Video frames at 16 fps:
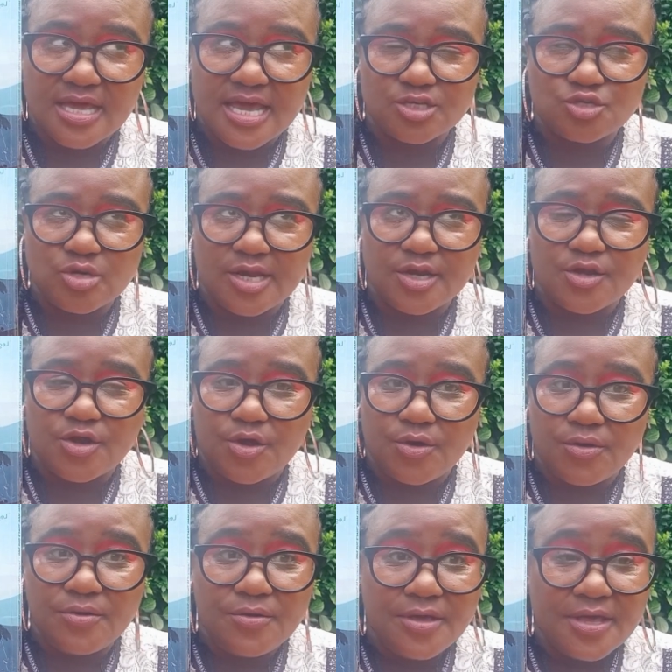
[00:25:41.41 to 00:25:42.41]
Actually,
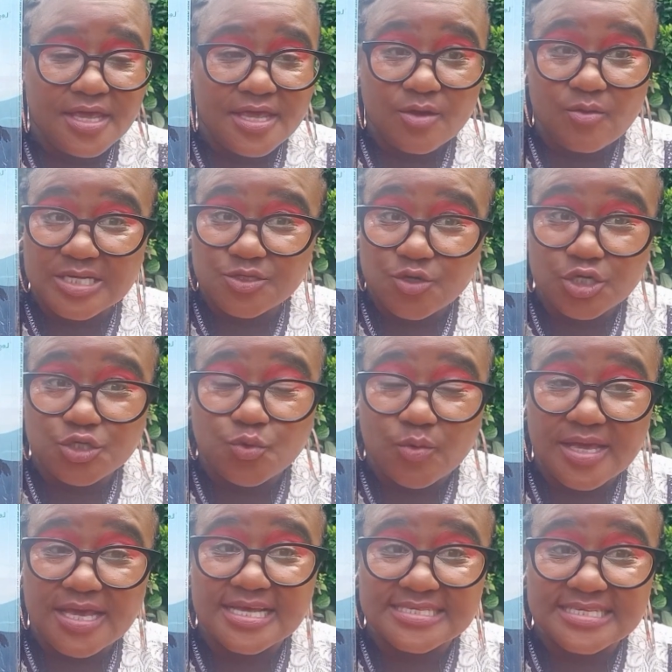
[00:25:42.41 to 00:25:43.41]
no, he was not
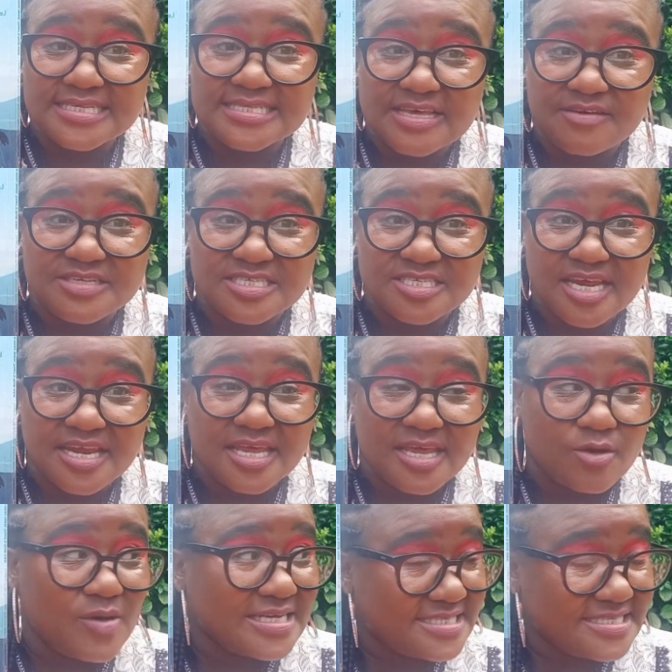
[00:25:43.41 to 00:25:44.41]
doing his in-service training.
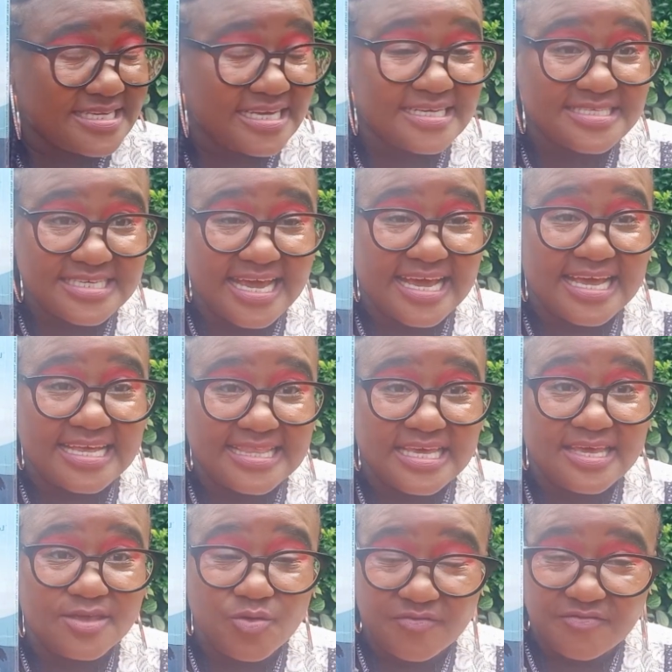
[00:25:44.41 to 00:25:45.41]
He was still staying at
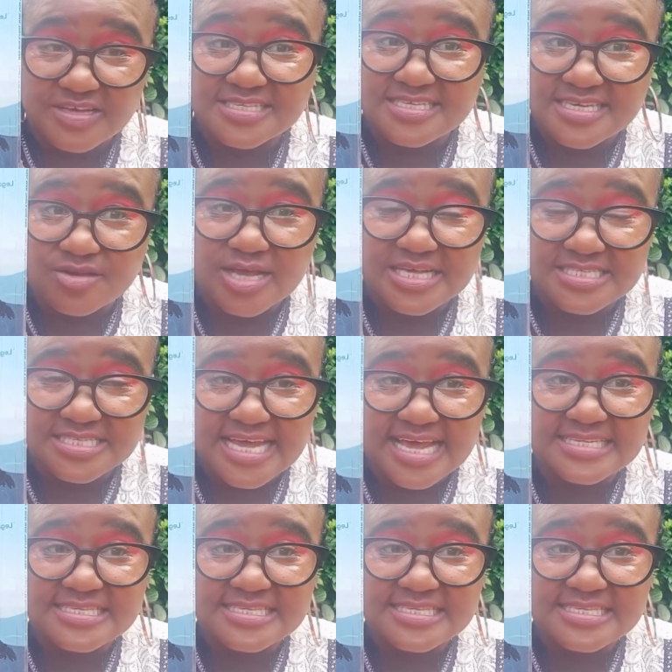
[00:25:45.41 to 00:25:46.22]
the university residence